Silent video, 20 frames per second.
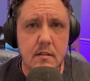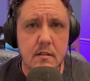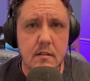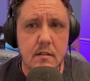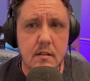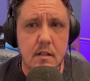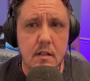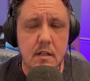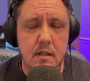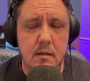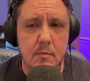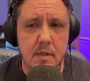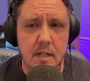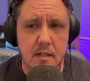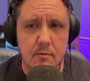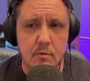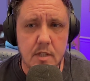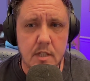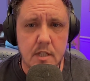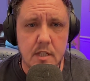and I'm not
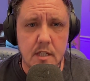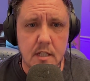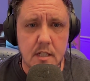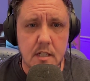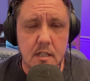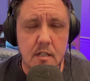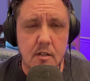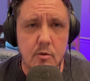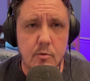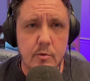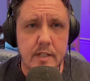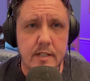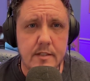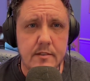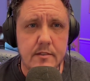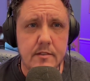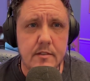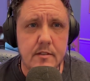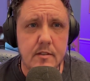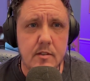really going to go
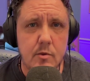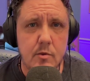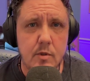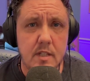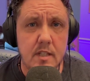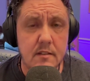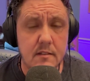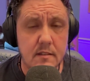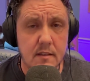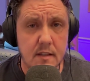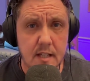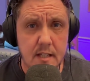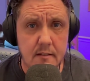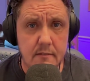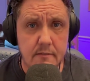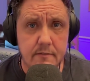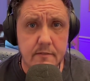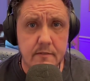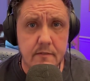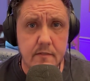into his
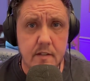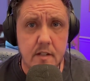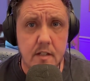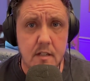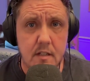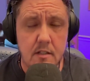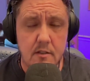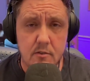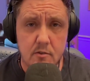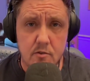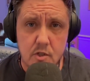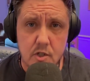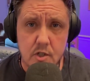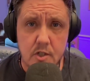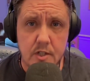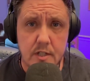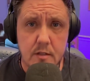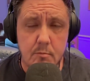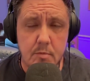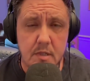life and his
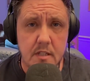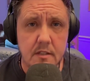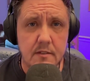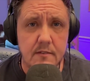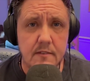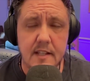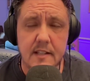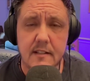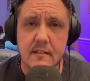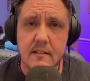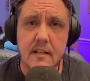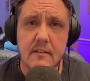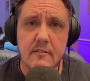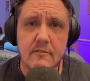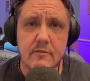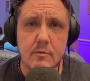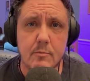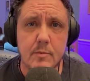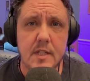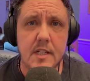journey because that's not
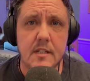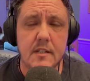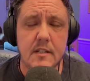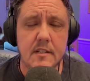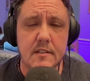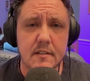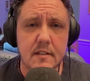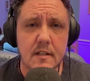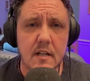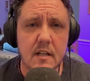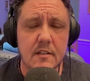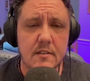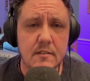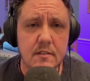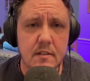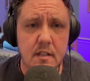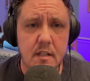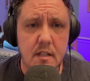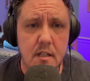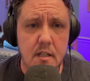for me to discuss.
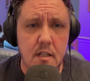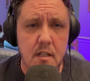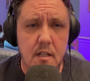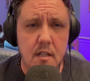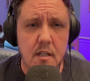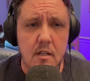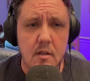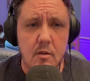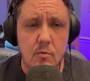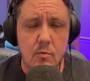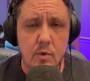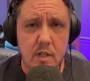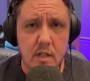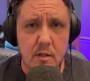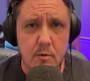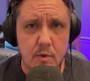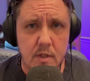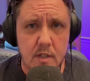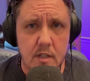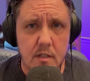What I
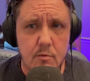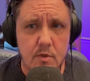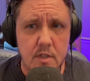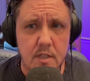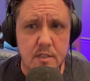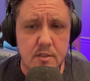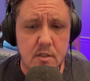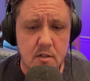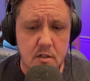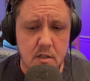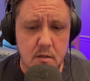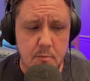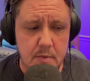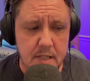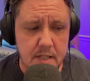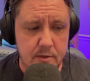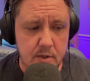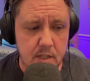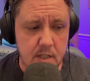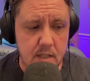really want to talk
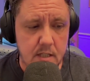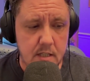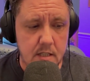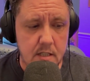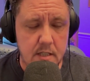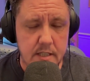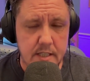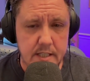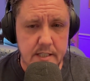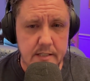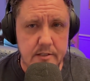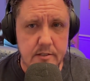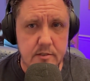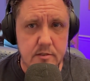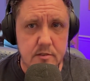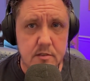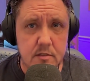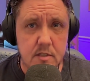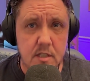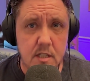about here
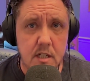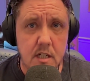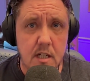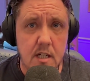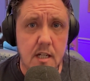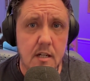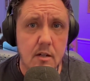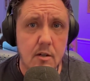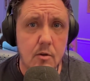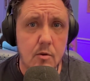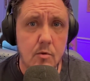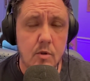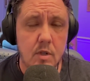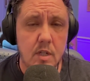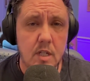is how